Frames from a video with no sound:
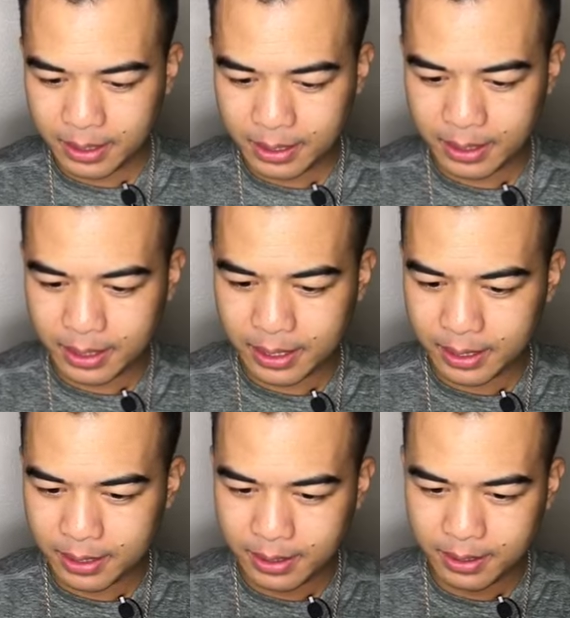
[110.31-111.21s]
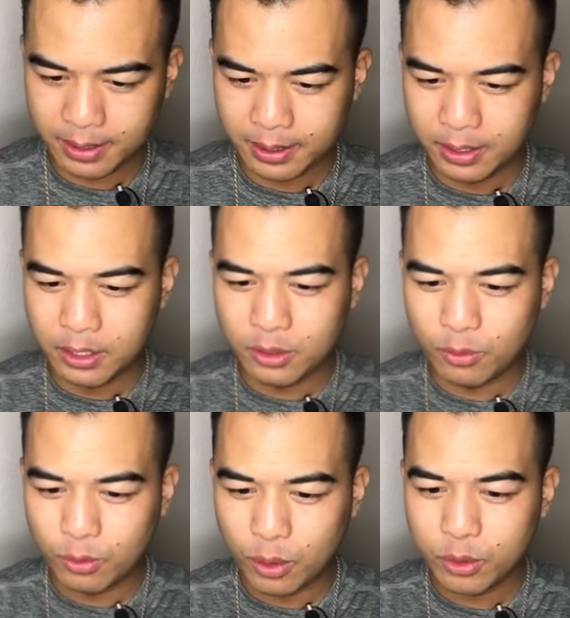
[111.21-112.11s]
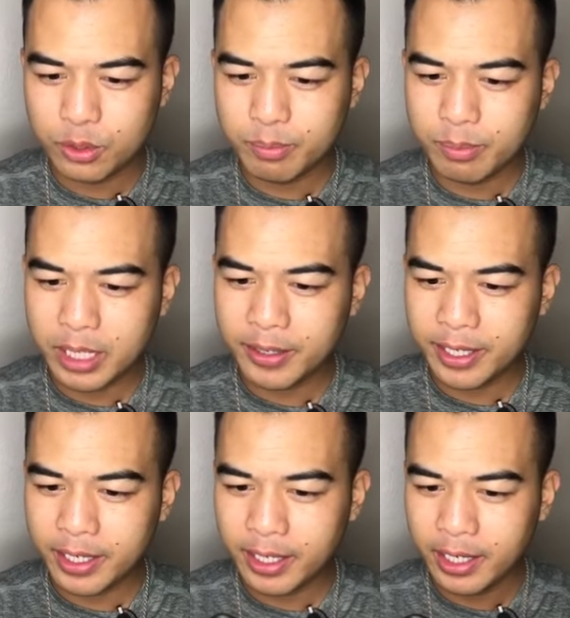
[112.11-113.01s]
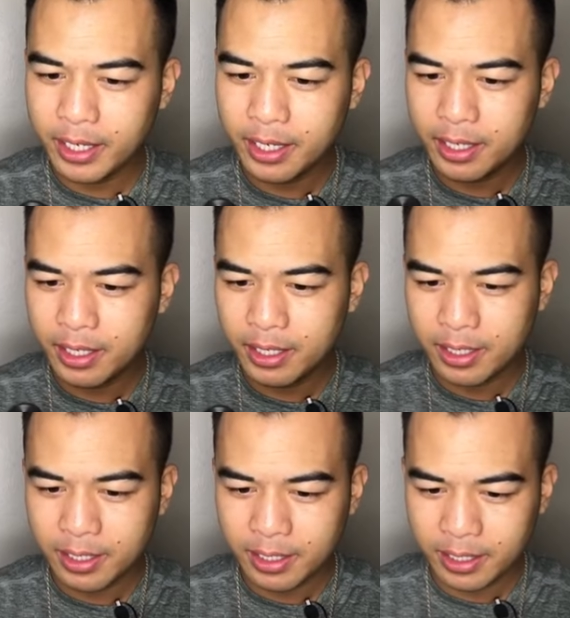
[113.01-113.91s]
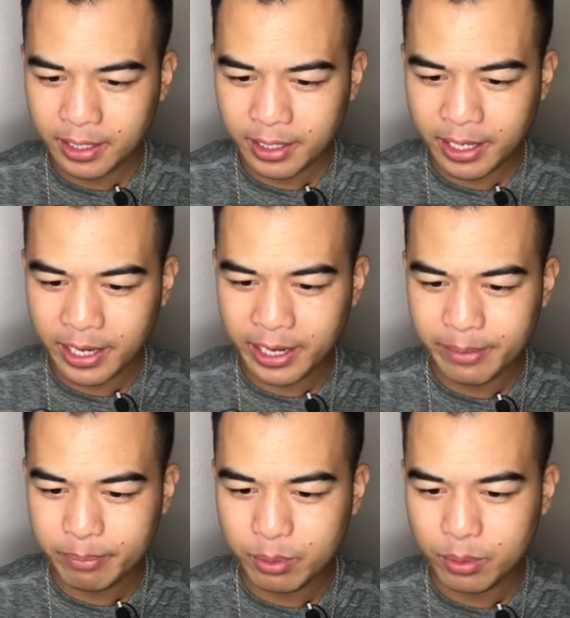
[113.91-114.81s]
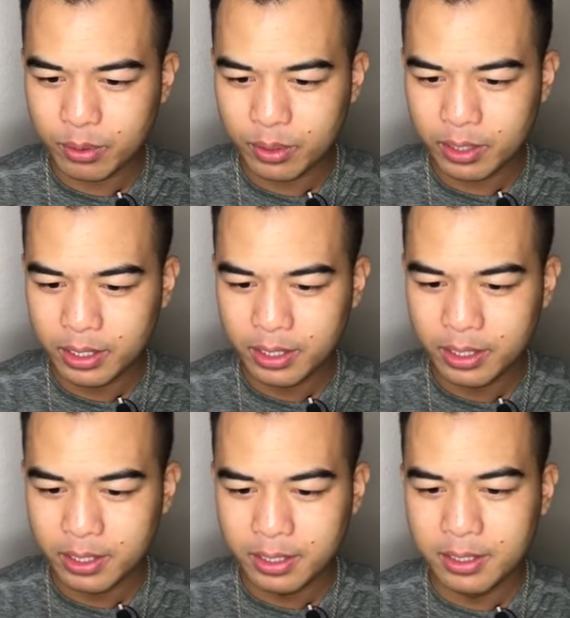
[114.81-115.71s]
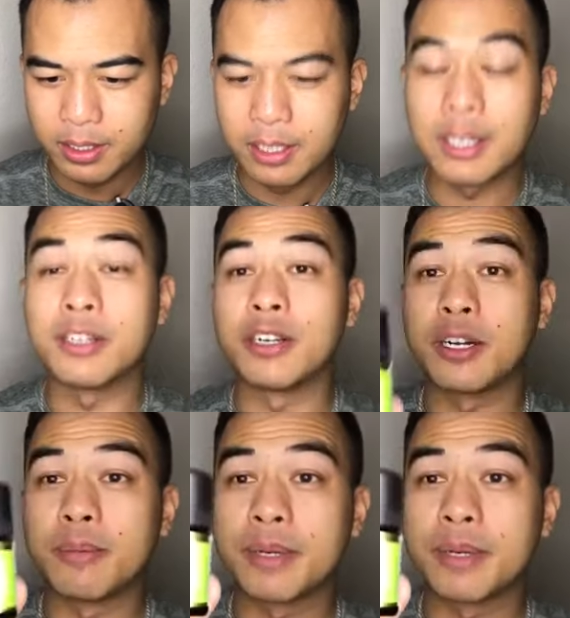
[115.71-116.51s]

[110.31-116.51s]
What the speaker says: I got rosemary camphor. I don't know how to